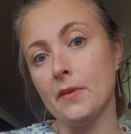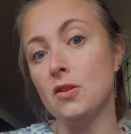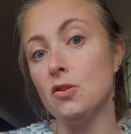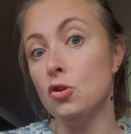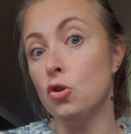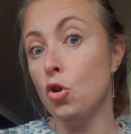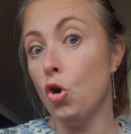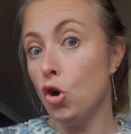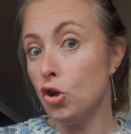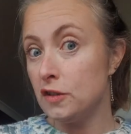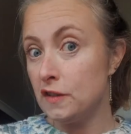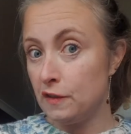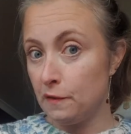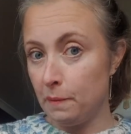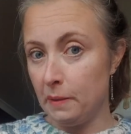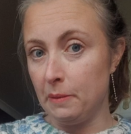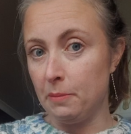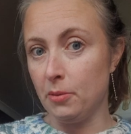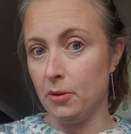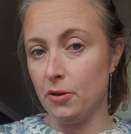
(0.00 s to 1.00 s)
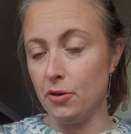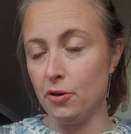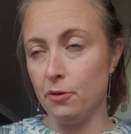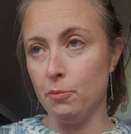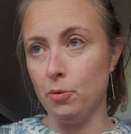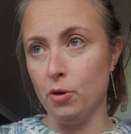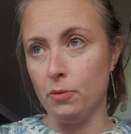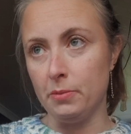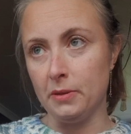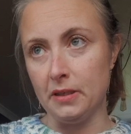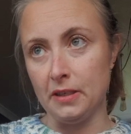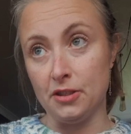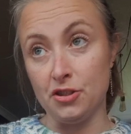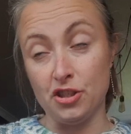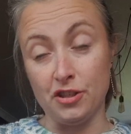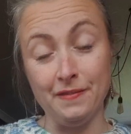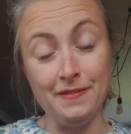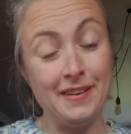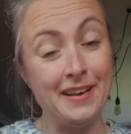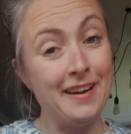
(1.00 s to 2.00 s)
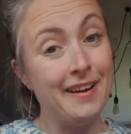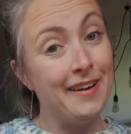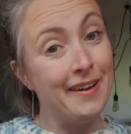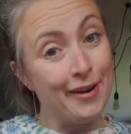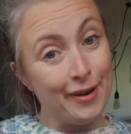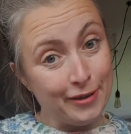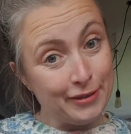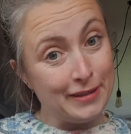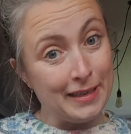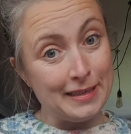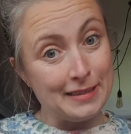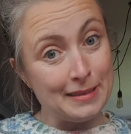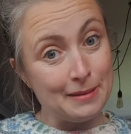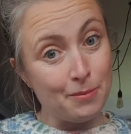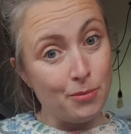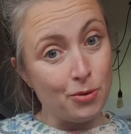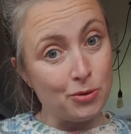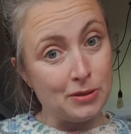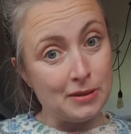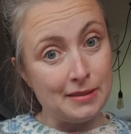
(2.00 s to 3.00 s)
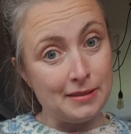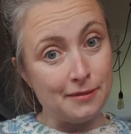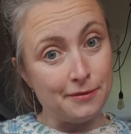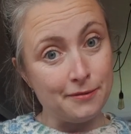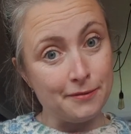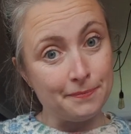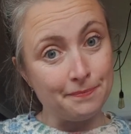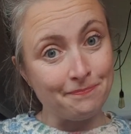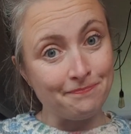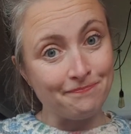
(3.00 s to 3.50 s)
lots of people in our population are testing positive.